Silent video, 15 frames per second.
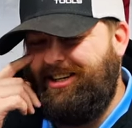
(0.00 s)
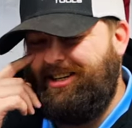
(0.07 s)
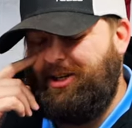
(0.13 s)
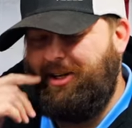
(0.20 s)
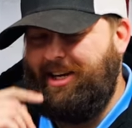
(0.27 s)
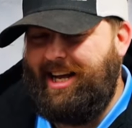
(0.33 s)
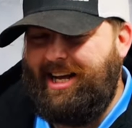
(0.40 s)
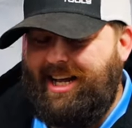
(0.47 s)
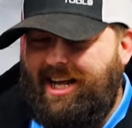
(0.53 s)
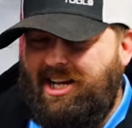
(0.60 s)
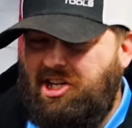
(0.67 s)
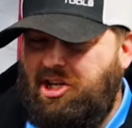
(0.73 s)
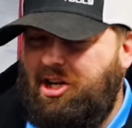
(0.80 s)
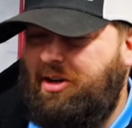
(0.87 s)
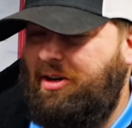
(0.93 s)
uh, and, and,
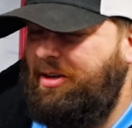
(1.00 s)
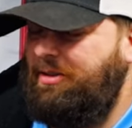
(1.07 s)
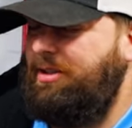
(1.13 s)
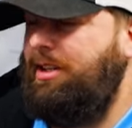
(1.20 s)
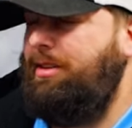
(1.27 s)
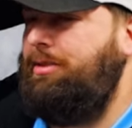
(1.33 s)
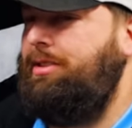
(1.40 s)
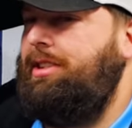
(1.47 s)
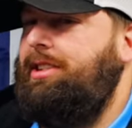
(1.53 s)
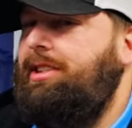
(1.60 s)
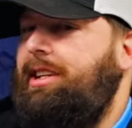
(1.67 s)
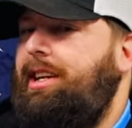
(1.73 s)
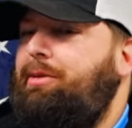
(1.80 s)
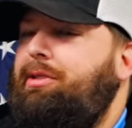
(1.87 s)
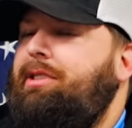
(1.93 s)
you know, it, it was
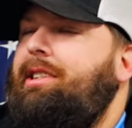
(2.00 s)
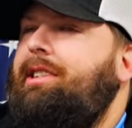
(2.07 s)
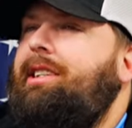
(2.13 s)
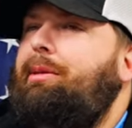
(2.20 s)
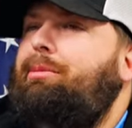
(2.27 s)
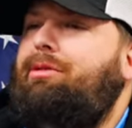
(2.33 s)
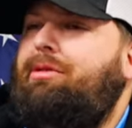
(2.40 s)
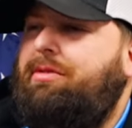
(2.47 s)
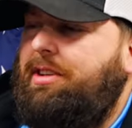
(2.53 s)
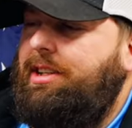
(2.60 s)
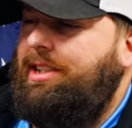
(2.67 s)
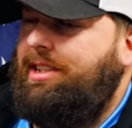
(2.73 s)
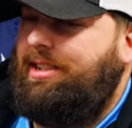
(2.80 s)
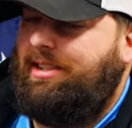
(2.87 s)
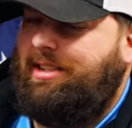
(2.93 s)
it was a simple
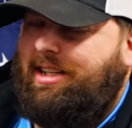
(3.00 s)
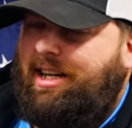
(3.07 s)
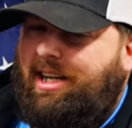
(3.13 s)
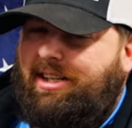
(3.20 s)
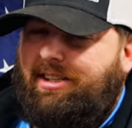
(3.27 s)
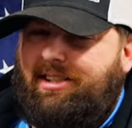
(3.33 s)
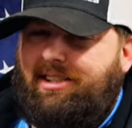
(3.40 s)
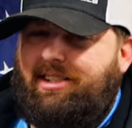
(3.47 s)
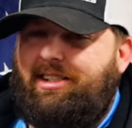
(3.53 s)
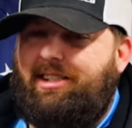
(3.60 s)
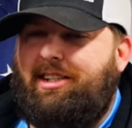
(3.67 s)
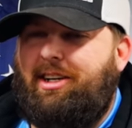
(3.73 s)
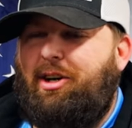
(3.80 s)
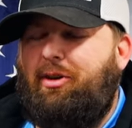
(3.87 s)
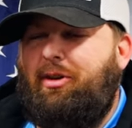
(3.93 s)
fix, and I could have did
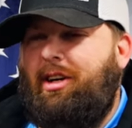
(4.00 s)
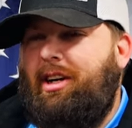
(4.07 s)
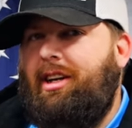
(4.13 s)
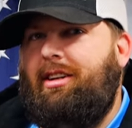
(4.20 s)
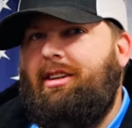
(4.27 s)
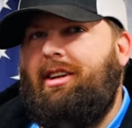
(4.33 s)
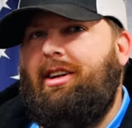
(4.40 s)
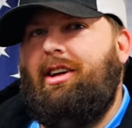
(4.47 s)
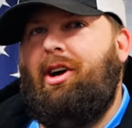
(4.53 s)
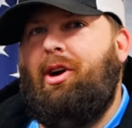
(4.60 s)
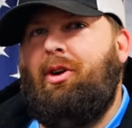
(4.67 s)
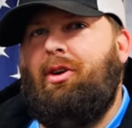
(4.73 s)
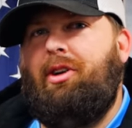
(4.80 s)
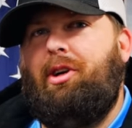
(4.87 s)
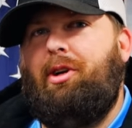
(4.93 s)
it a whole lot
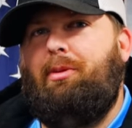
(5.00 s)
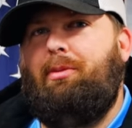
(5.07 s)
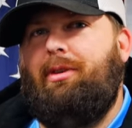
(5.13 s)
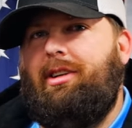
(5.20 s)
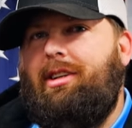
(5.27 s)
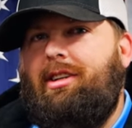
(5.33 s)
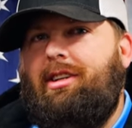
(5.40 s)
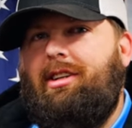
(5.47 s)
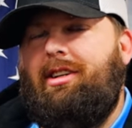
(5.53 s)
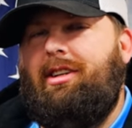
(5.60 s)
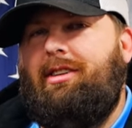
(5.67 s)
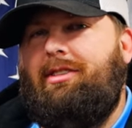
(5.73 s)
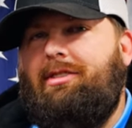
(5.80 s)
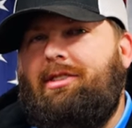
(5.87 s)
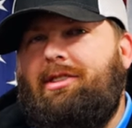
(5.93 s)
earlier, but you
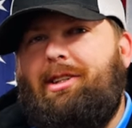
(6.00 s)
know, uh-huh.